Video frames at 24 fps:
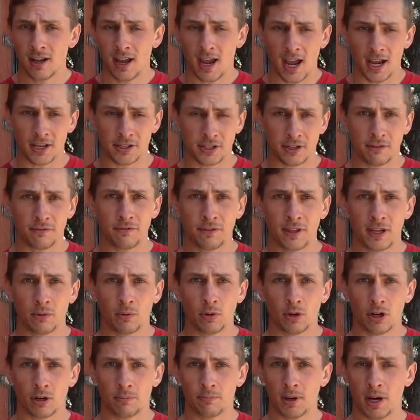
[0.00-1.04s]
as if they
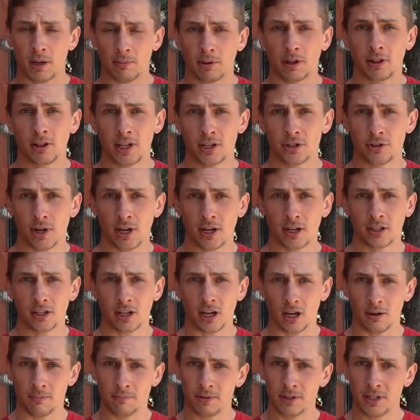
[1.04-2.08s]
were a publicly traded
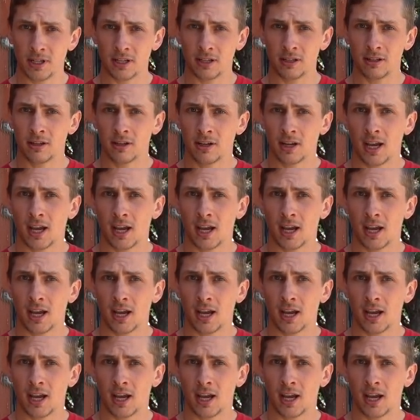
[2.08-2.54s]
company